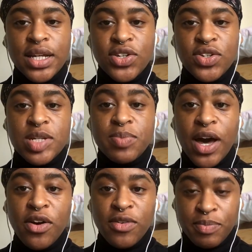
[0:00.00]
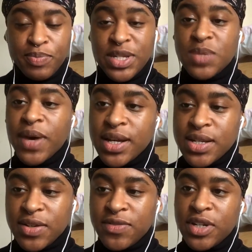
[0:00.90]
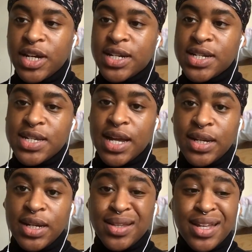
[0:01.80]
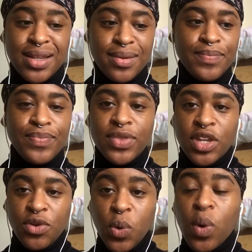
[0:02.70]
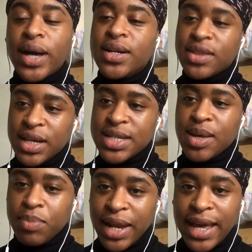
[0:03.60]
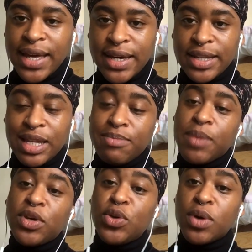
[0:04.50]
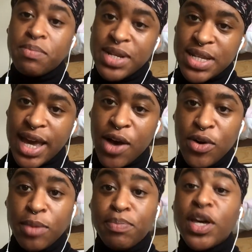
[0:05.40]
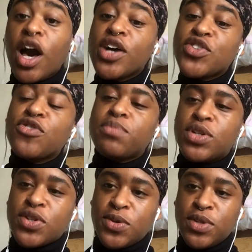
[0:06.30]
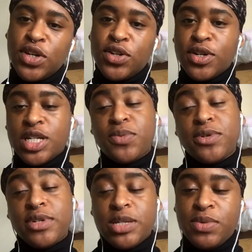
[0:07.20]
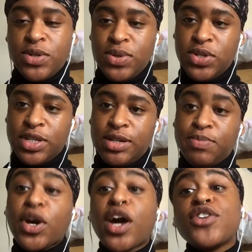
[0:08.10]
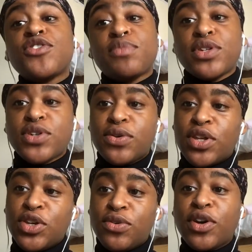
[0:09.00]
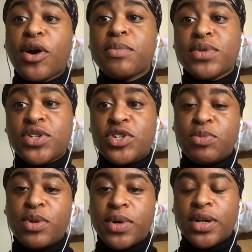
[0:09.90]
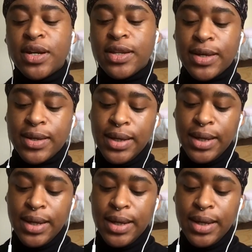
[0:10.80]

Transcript: It's just a matter of perspective and understanding that there are wider things at play here that maybe you are missing out on because you've been told that you're not supposed to speak to each other, because you've been told that you're in competition with one another.